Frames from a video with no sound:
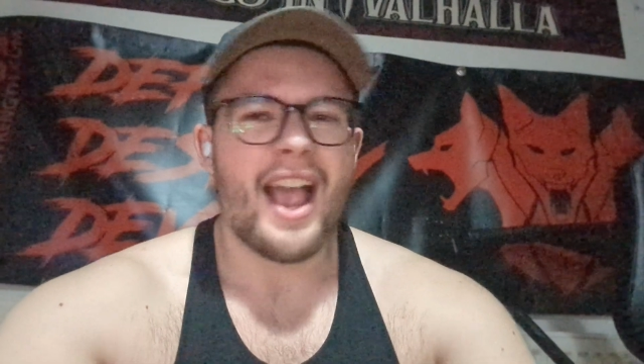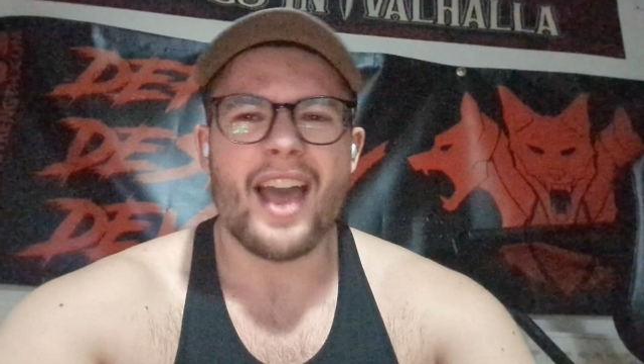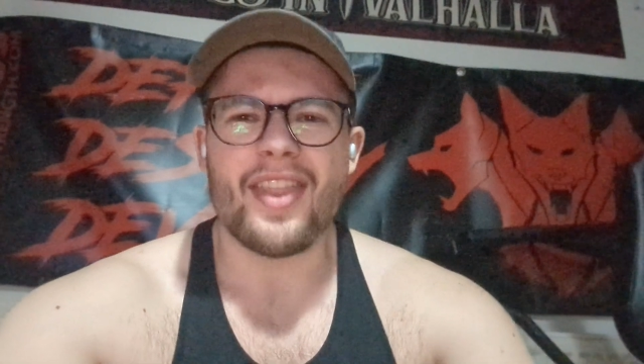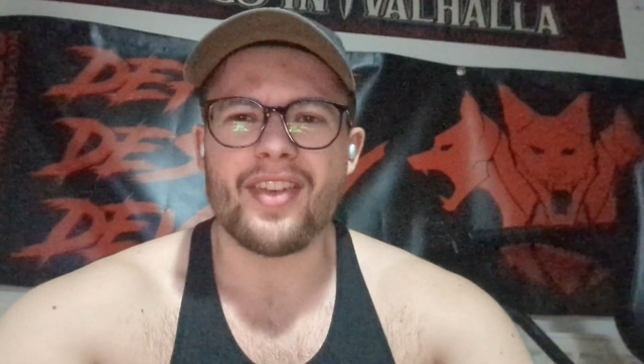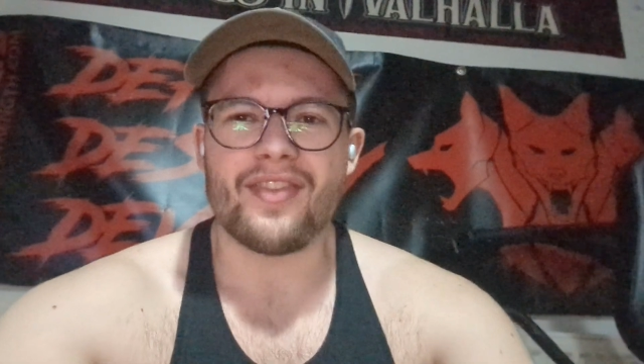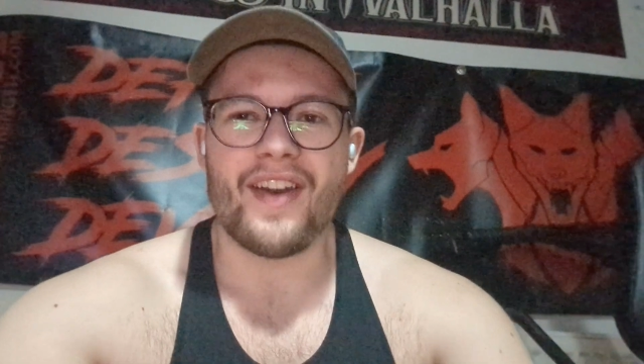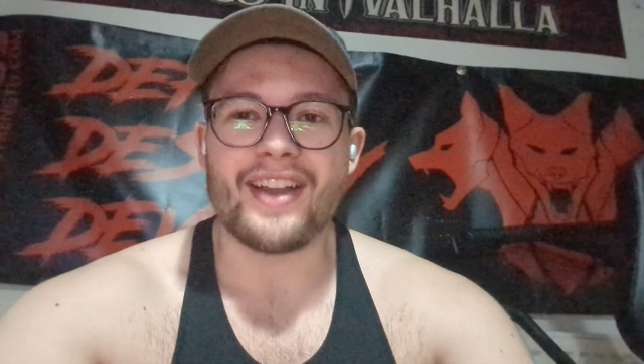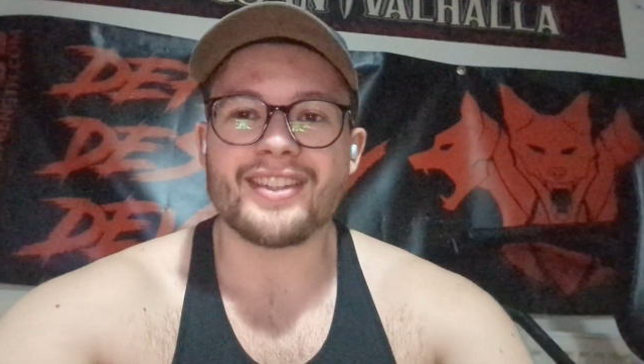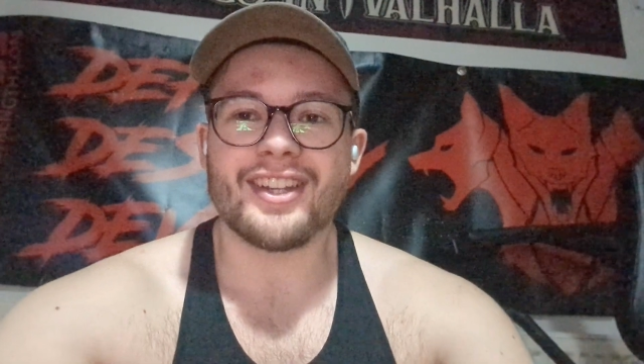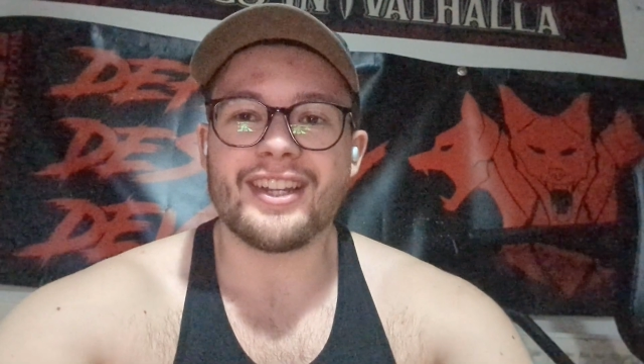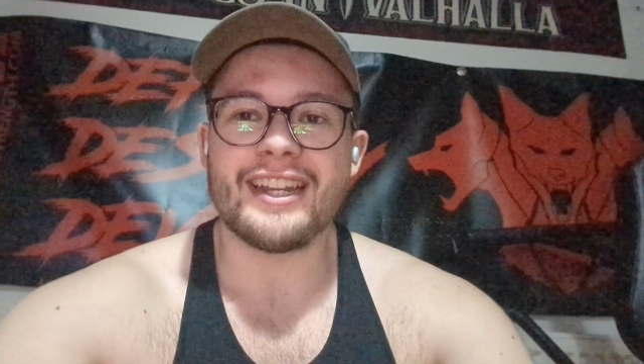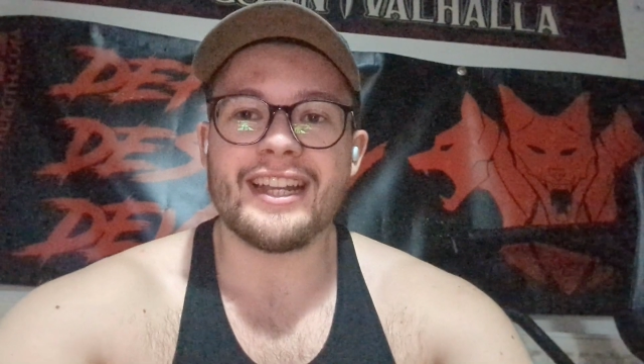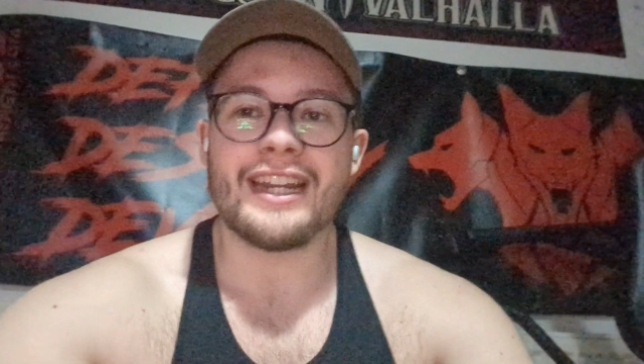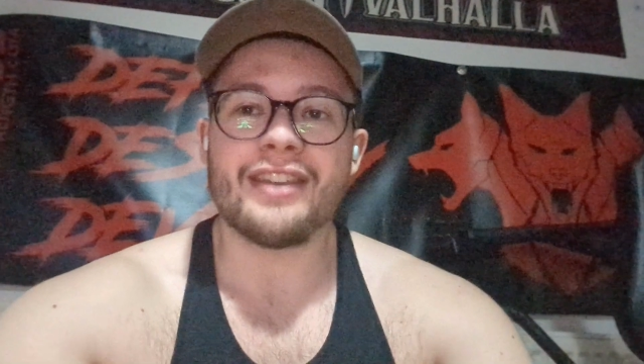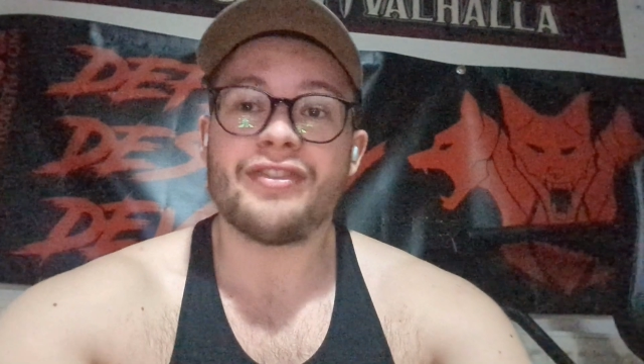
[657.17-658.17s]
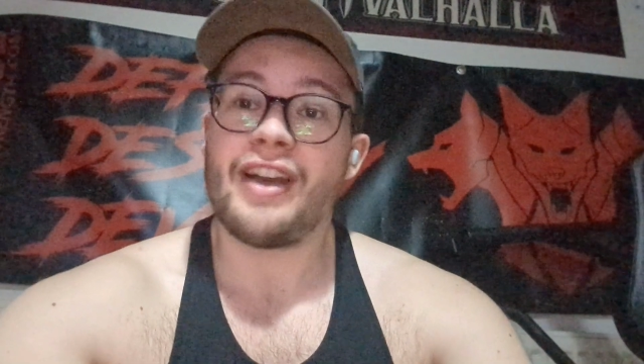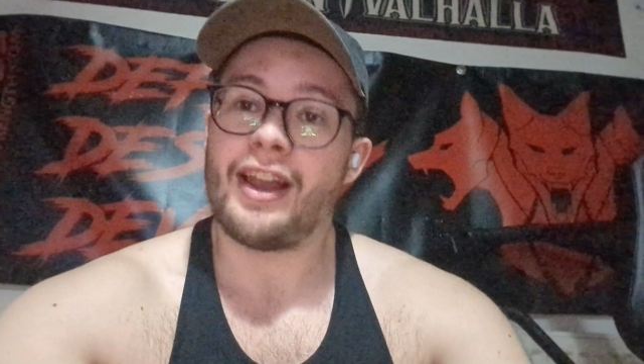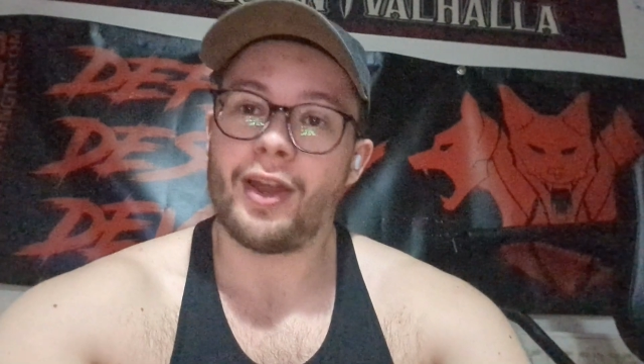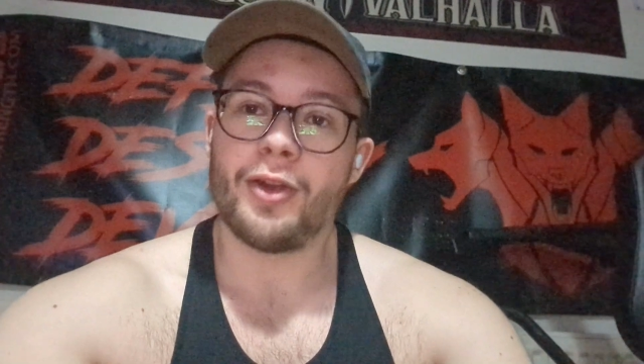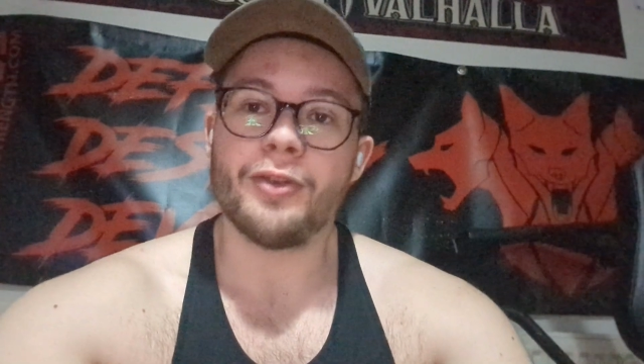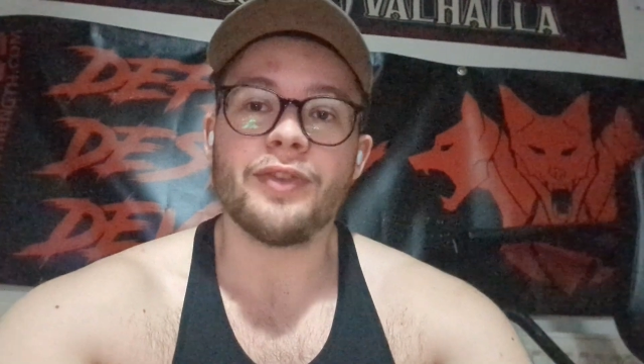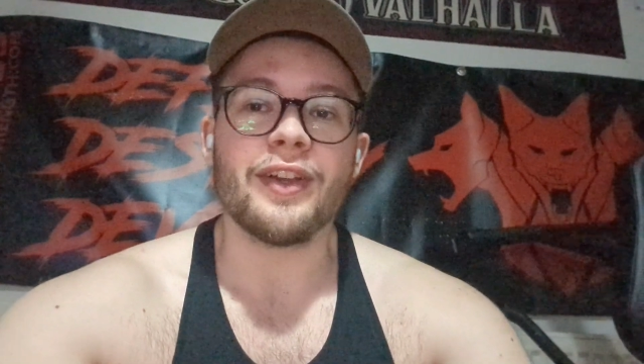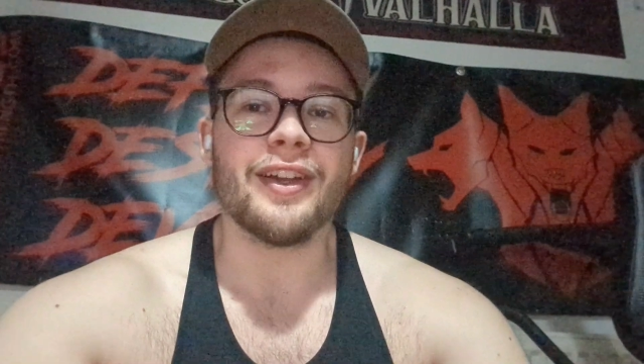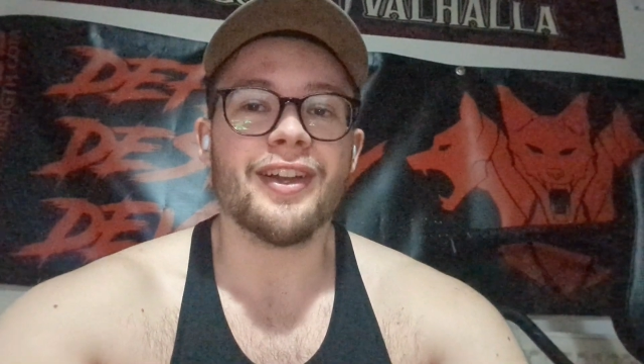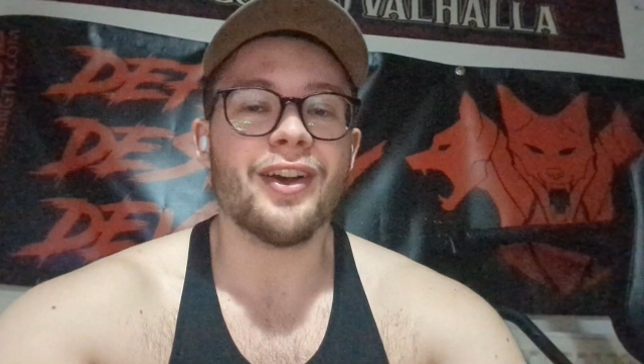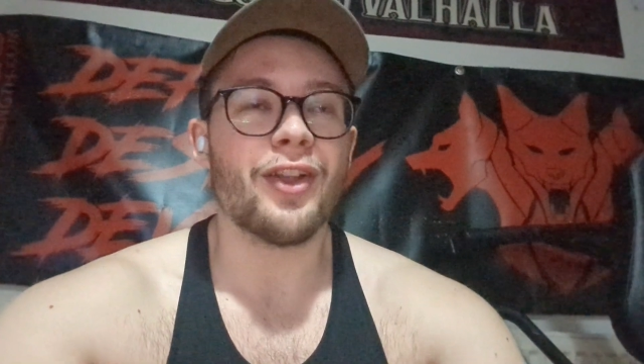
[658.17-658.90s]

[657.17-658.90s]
and the fact I nearly fell over